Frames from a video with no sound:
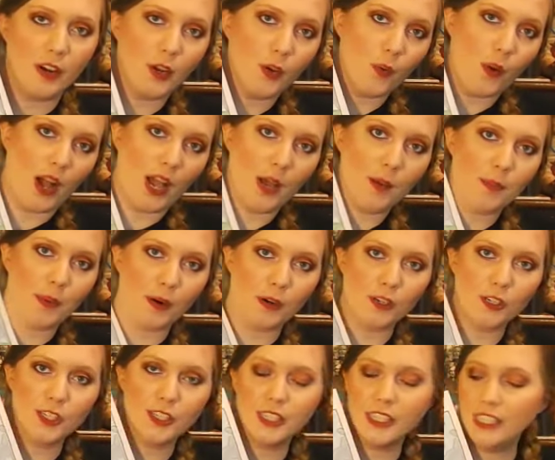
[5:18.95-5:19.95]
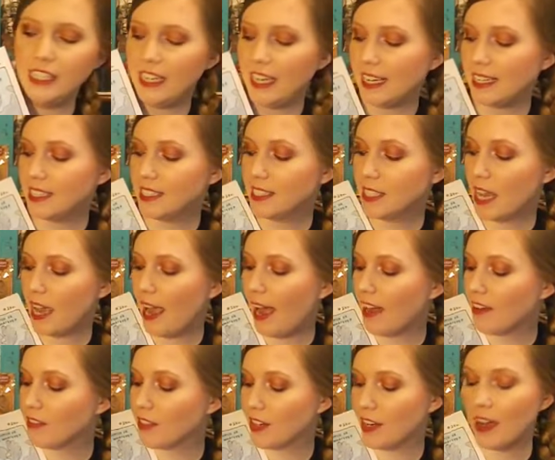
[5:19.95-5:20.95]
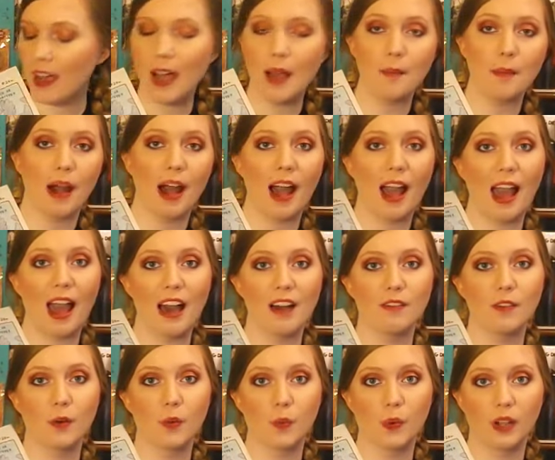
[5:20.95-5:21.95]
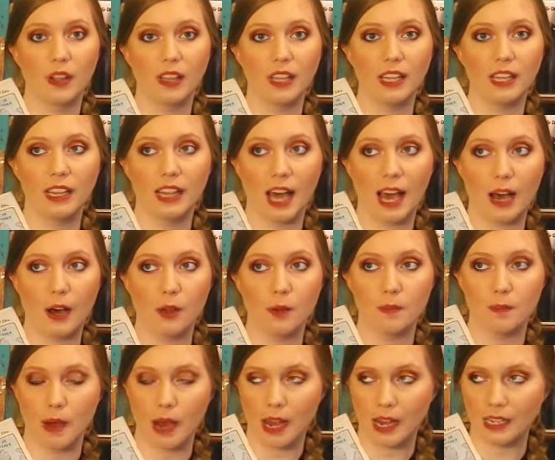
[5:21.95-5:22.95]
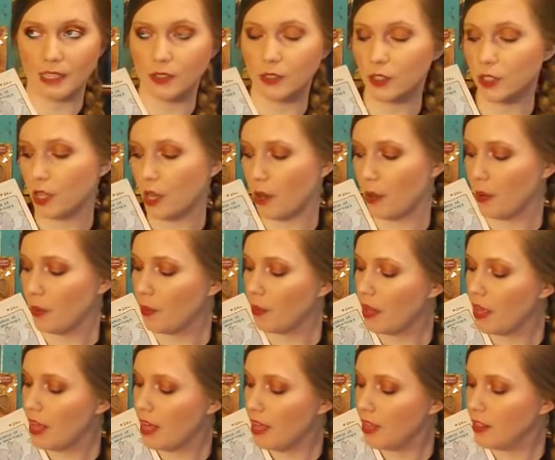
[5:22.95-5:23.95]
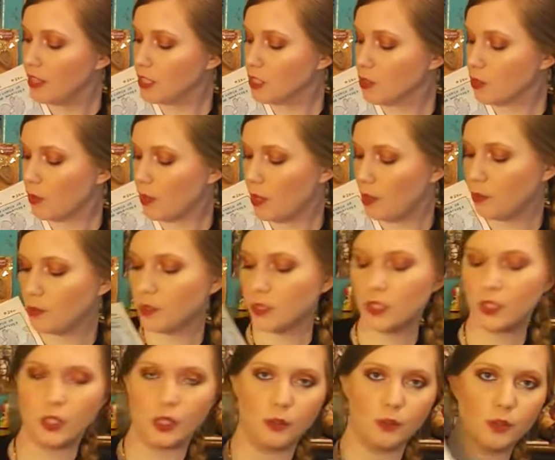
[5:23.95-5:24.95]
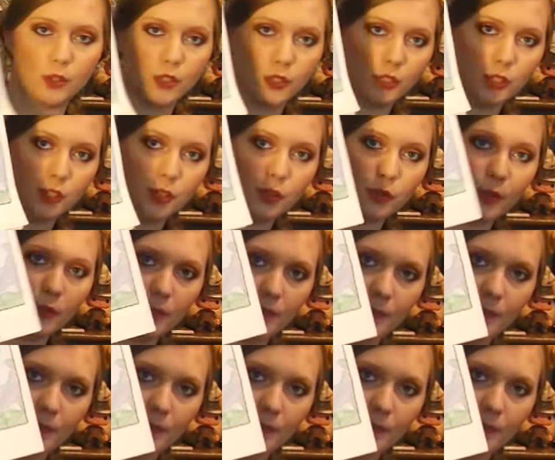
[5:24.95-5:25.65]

quiet person, yet half the time I have a really loud mind. So this quote was so true.